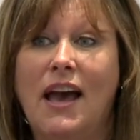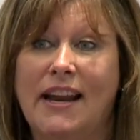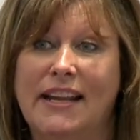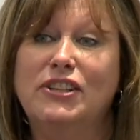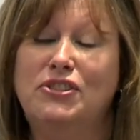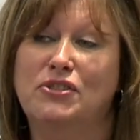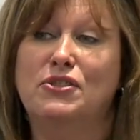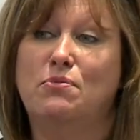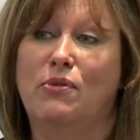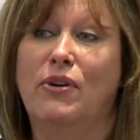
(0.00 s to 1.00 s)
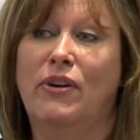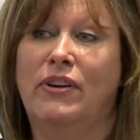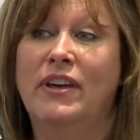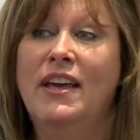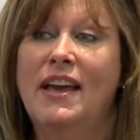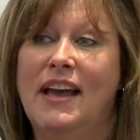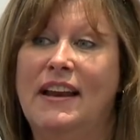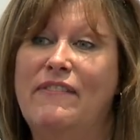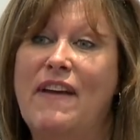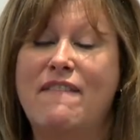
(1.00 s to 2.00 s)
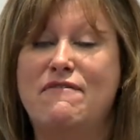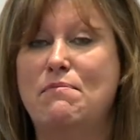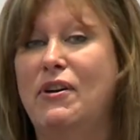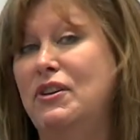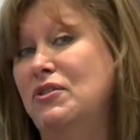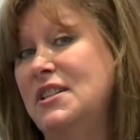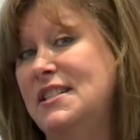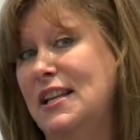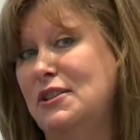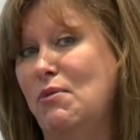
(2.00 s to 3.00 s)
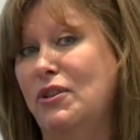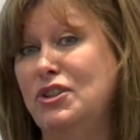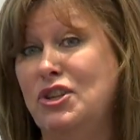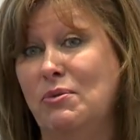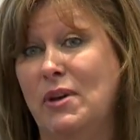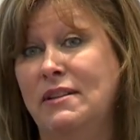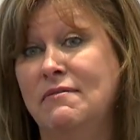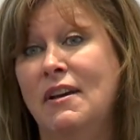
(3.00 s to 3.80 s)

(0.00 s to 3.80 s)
And it does work, and if everybody understands what they're doing,